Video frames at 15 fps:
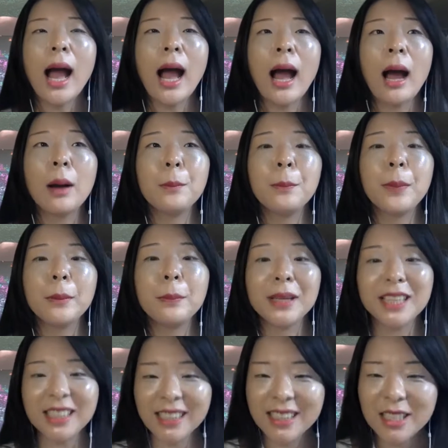but
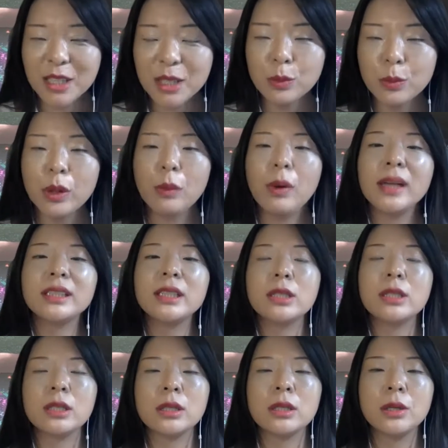because we wanted
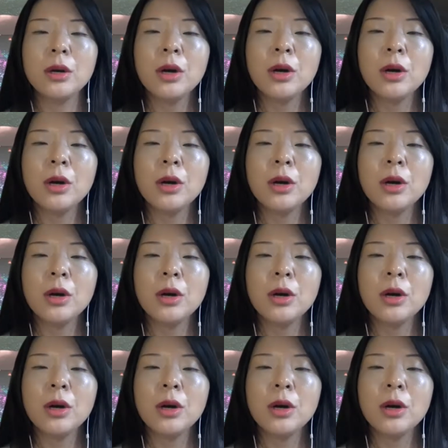to